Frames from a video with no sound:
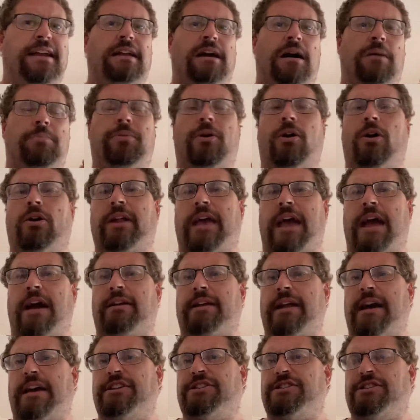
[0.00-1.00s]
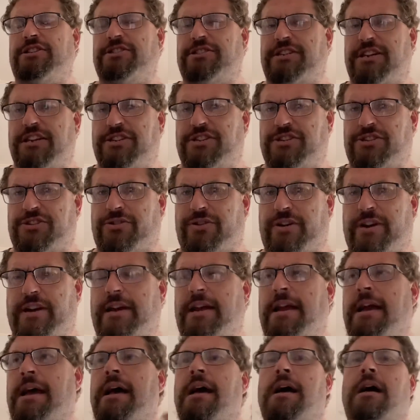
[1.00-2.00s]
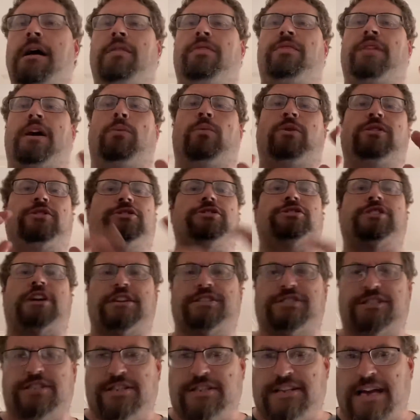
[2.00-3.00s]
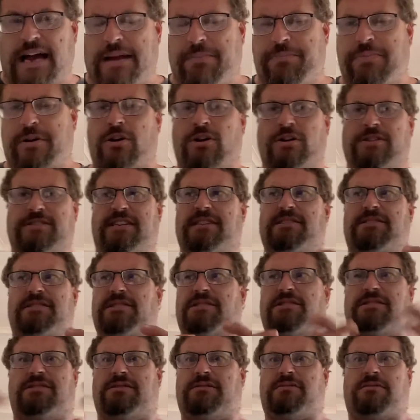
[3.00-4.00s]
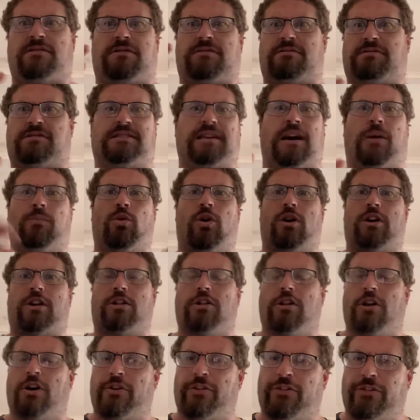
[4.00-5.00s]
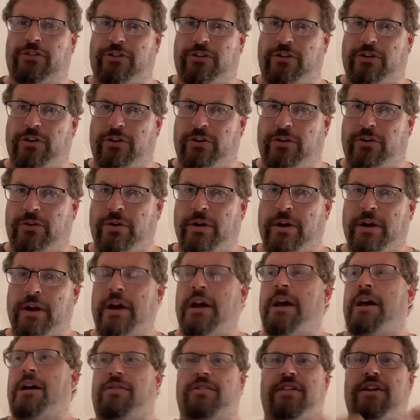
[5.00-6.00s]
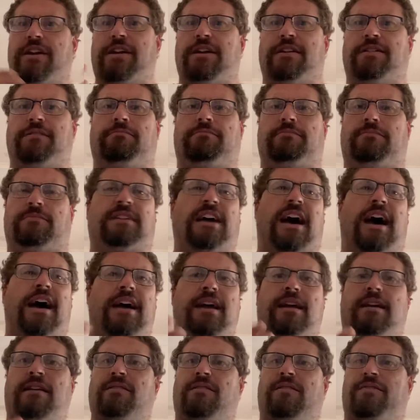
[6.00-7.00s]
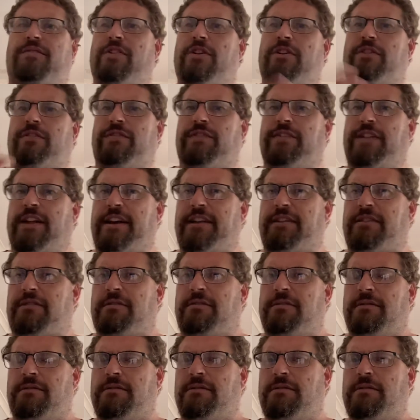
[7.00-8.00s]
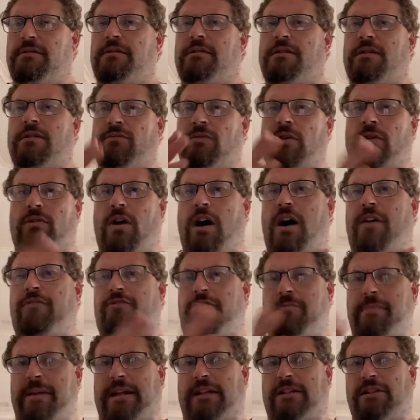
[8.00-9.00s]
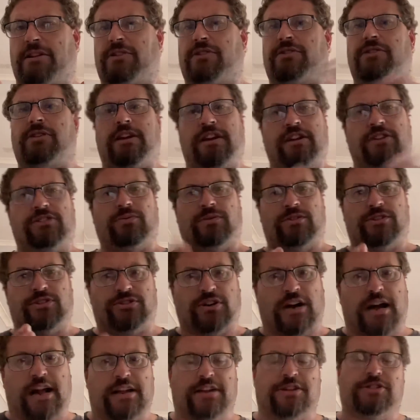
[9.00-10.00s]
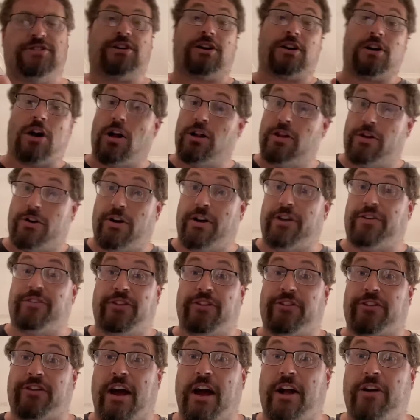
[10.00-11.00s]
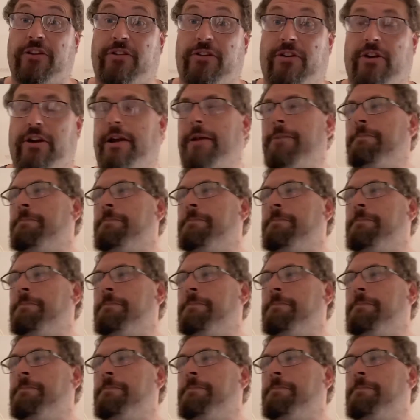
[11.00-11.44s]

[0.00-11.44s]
upon our nation's history, that we should change the date because it's somewhat close to the day the First Fleet arrived from England into Australia to colonise this country.